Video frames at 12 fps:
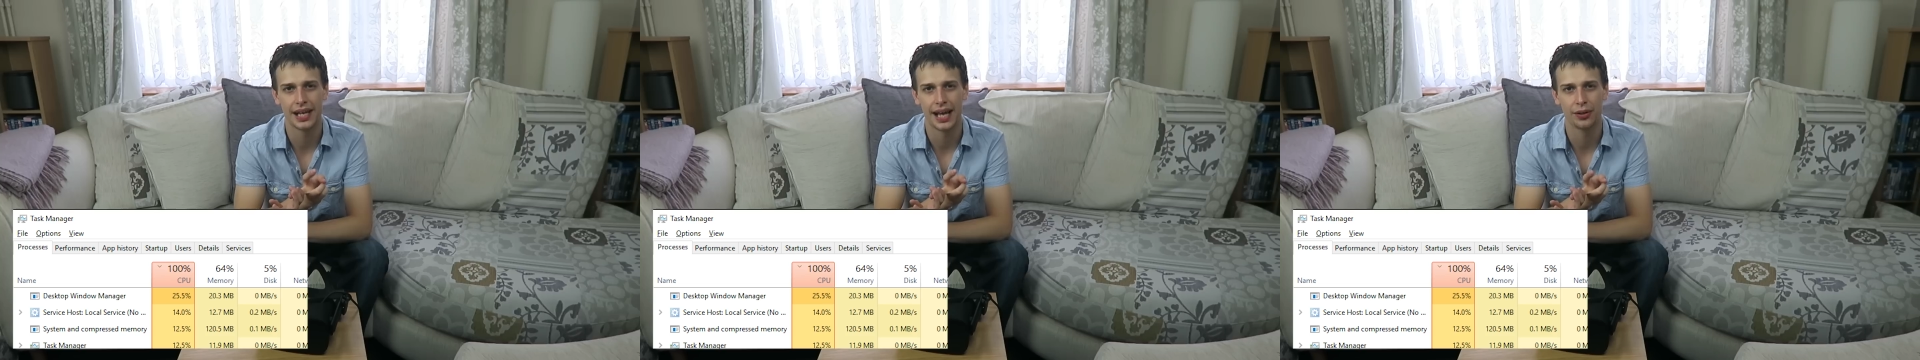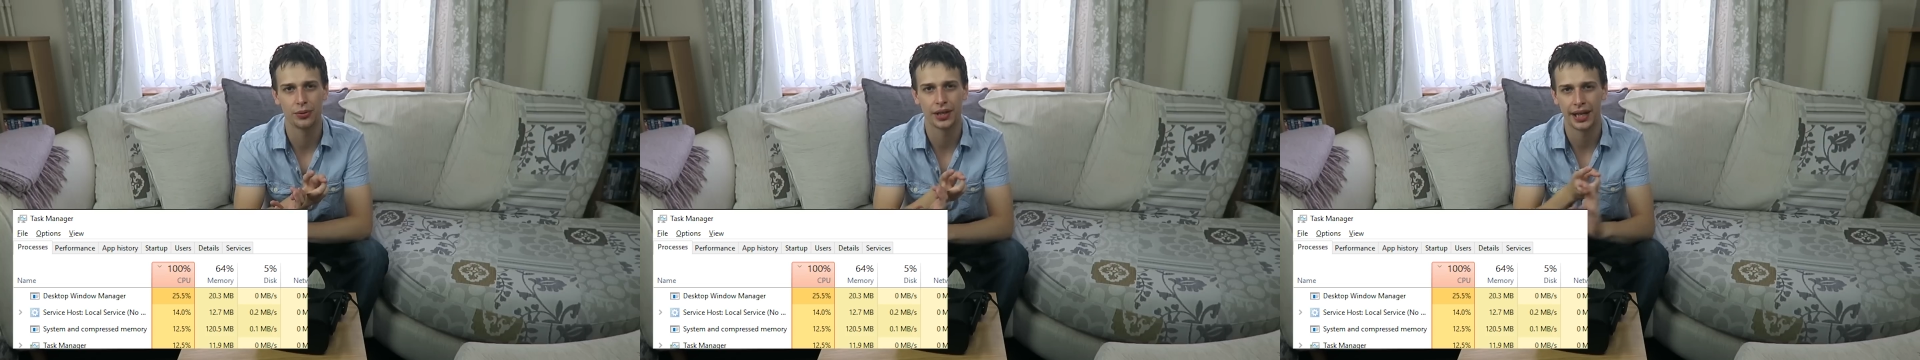
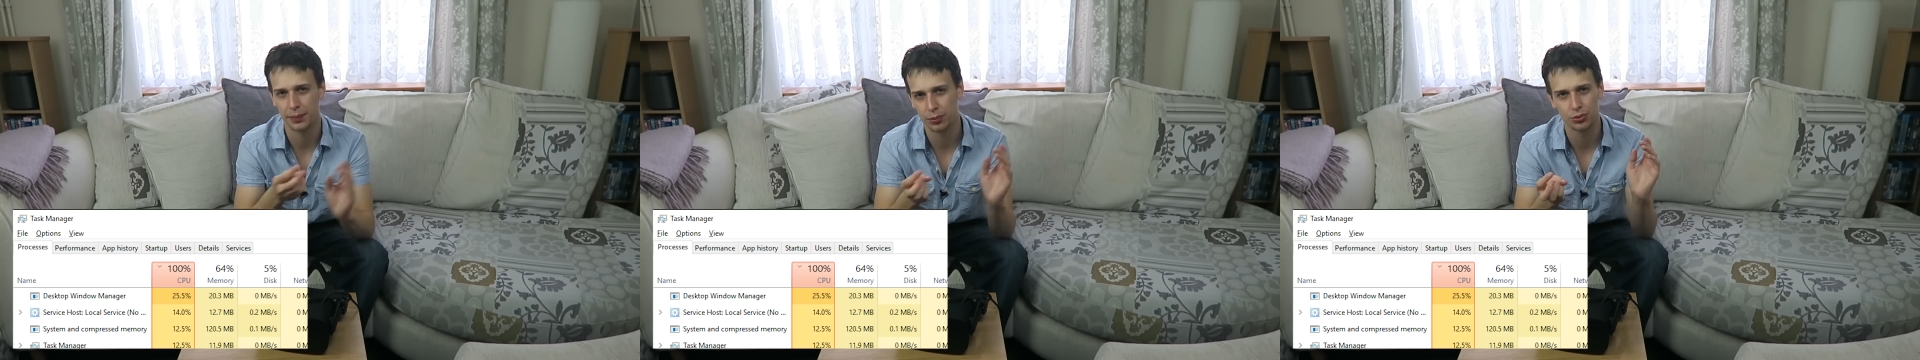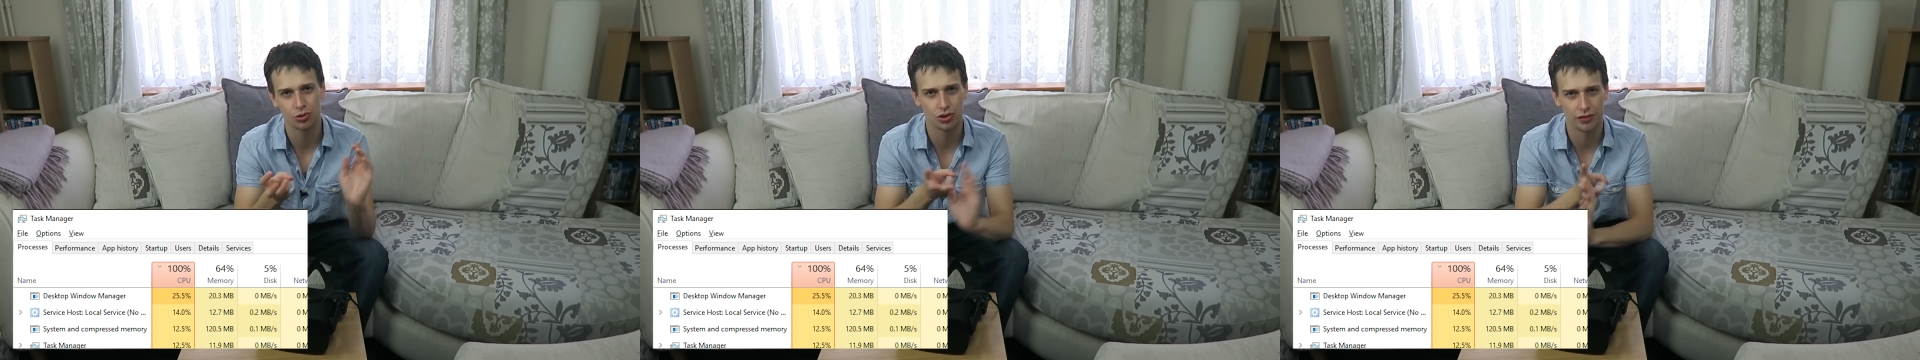tangled
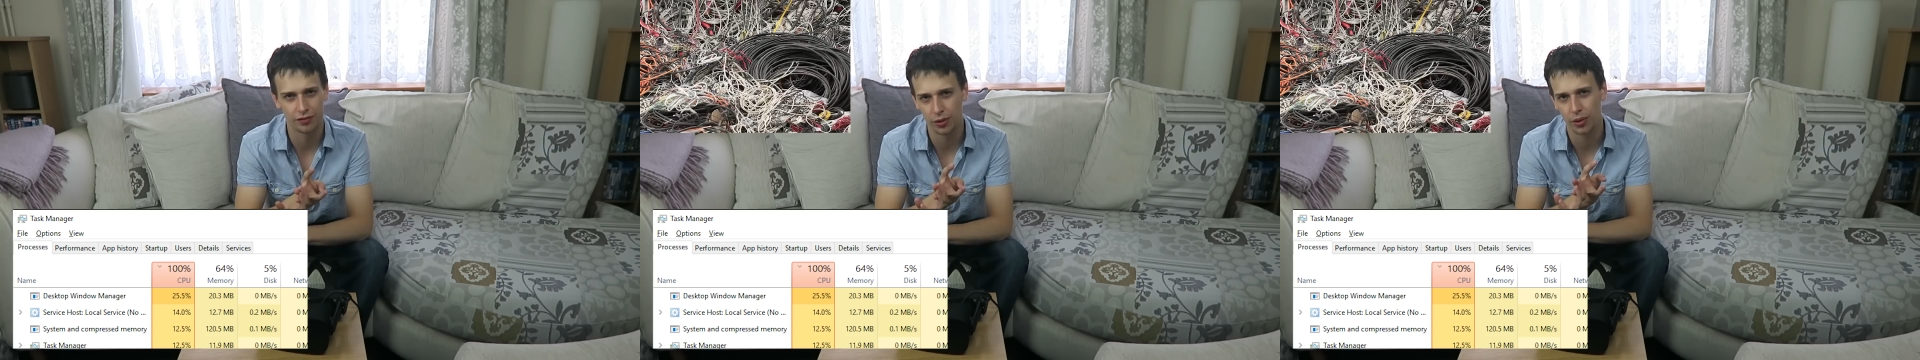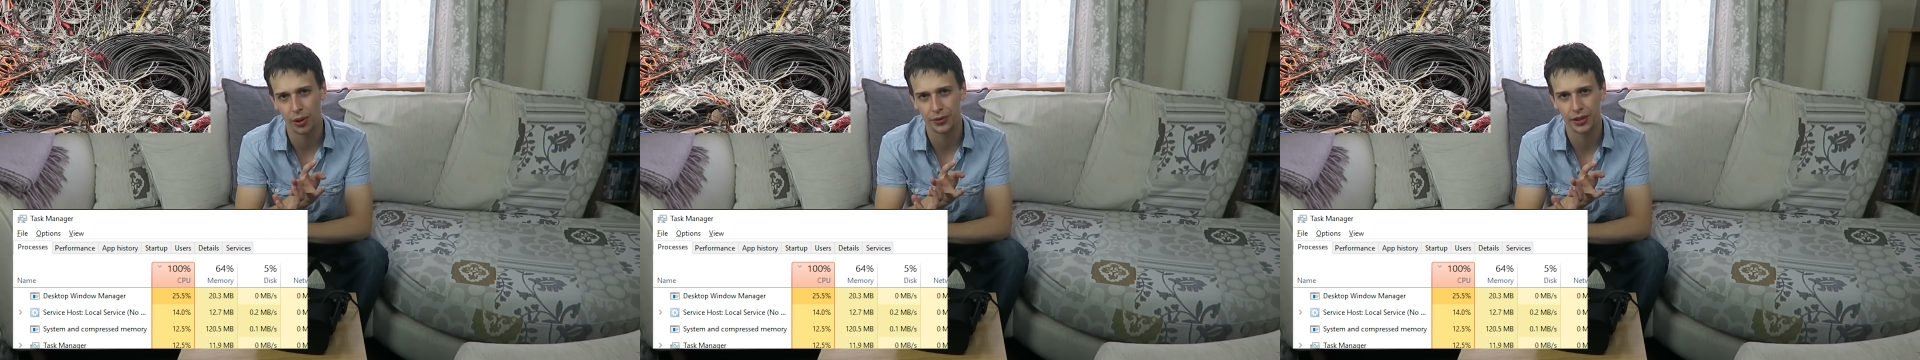cables,
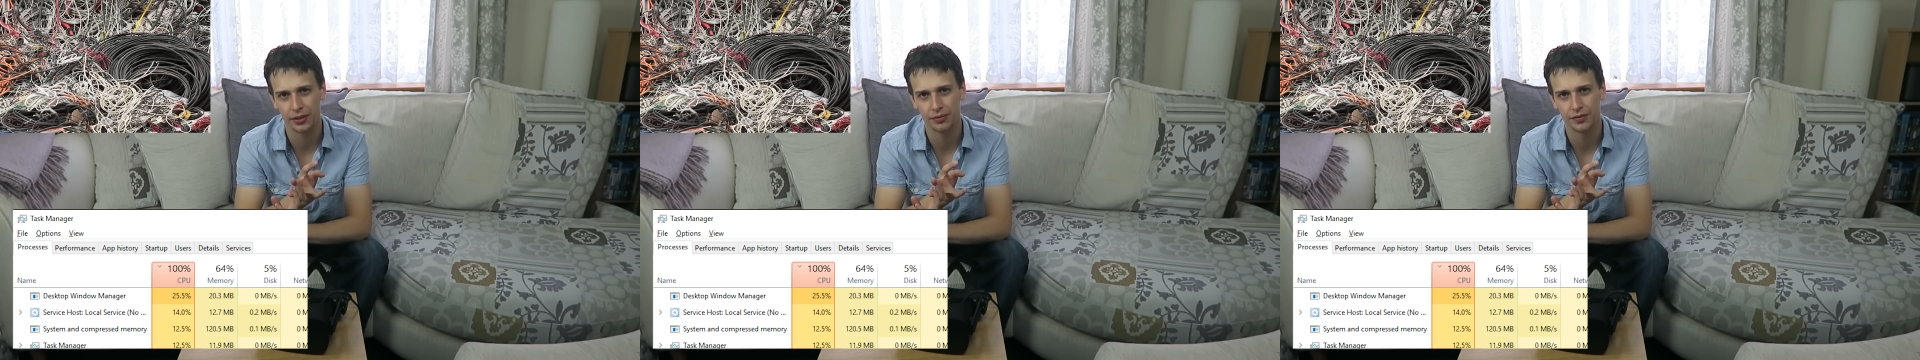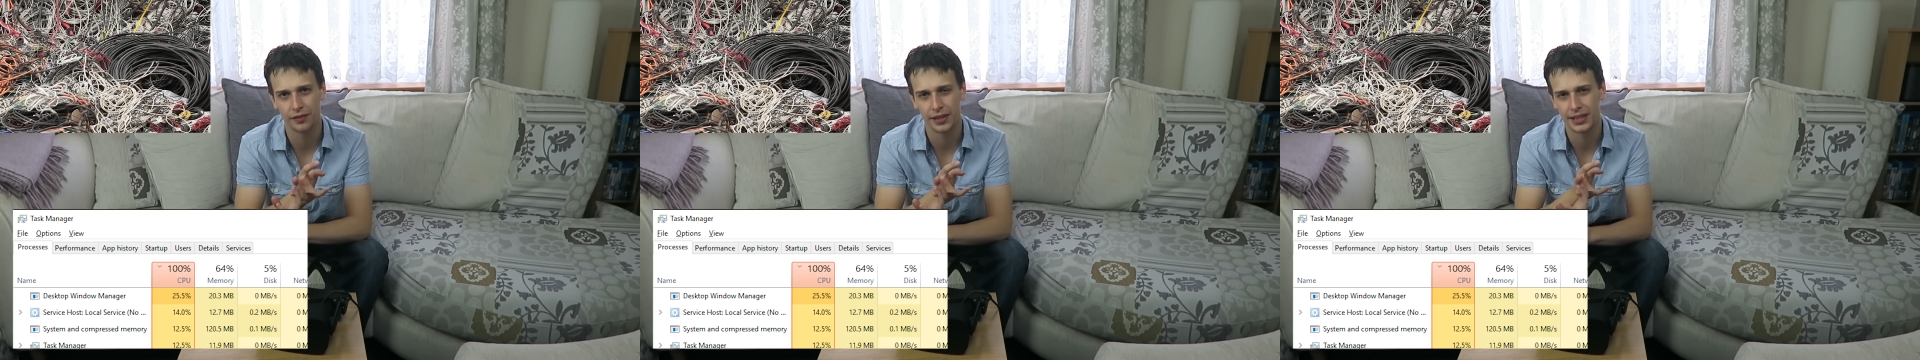default audio
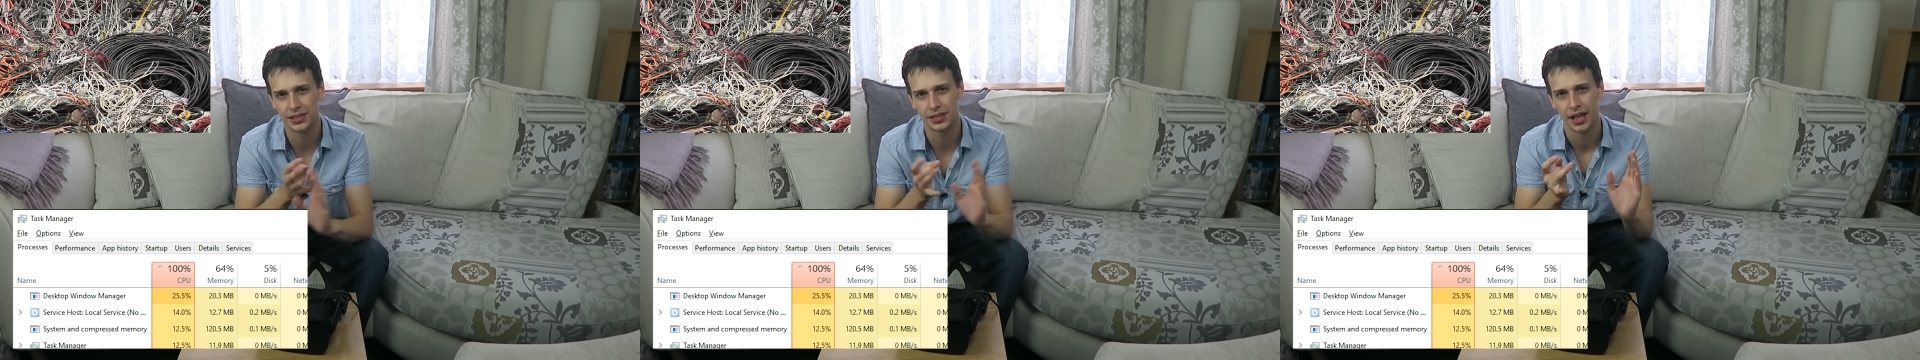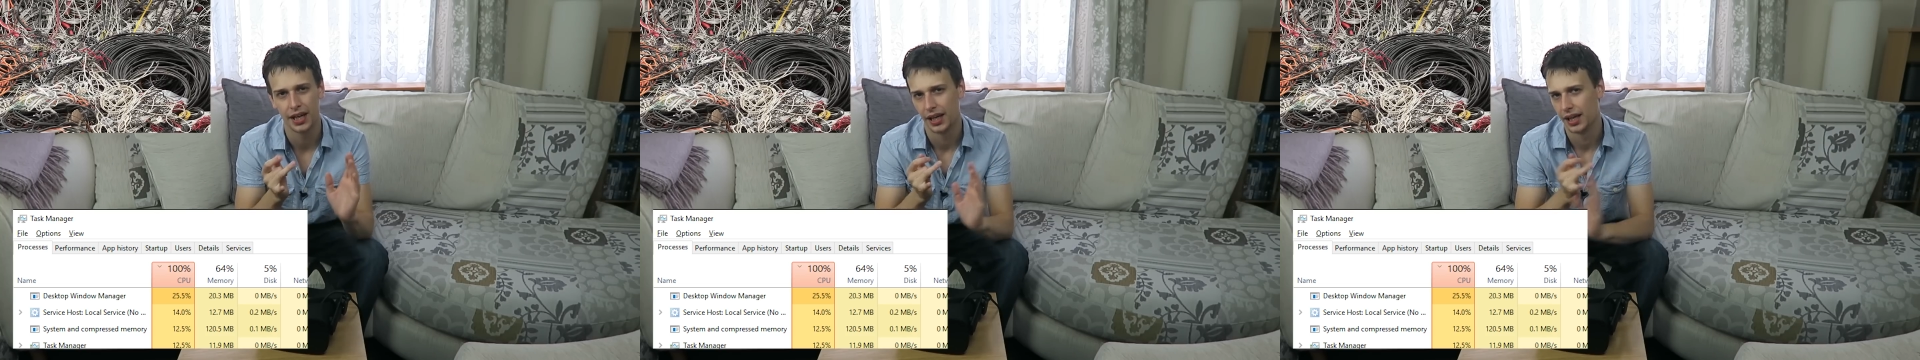device,